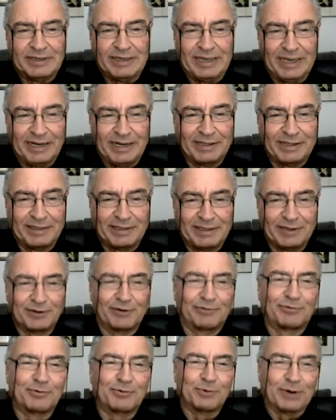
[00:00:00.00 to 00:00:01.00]
anything
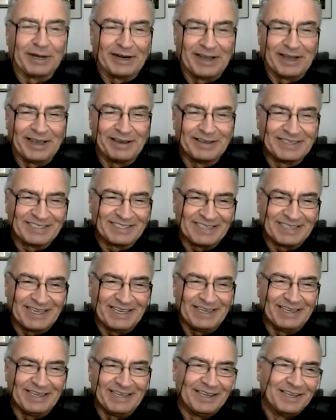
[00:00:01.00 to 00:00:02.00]
of what I
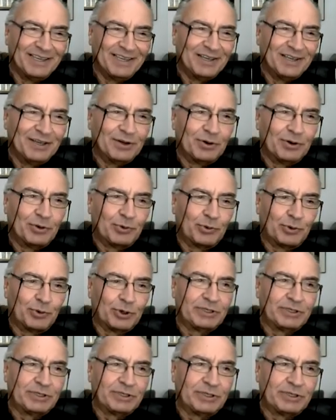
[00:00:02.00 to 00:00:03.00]
say
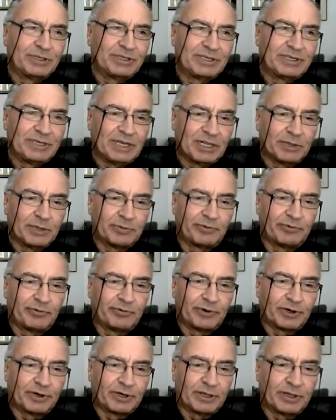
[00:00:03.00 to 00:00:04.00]
would help
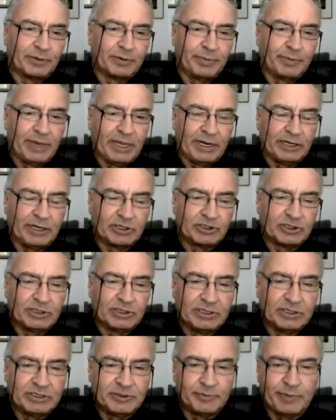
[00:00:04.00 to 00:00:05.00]
further manage
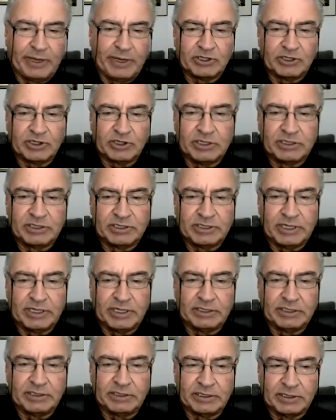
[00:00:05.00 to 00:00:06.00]
these patients
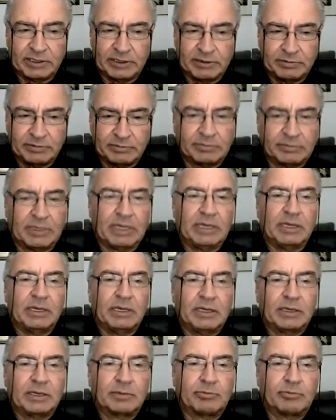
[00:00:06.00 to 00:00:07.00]
and
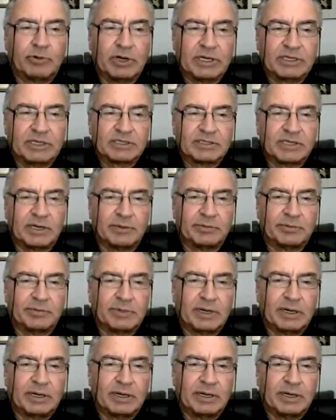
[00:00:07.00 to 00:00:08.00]
bring some
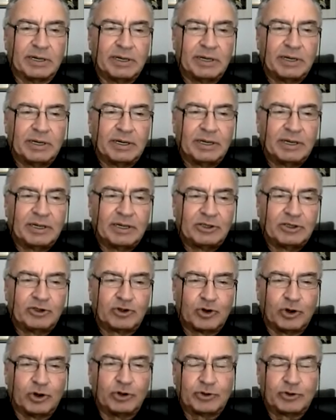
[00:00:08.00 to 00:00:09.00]

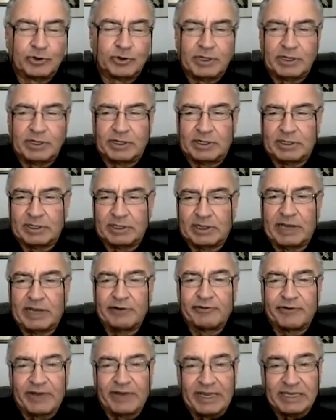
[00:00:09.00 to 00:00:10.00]
joy to their
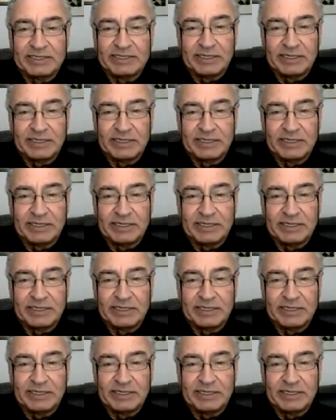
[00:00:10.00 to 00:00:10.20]
life as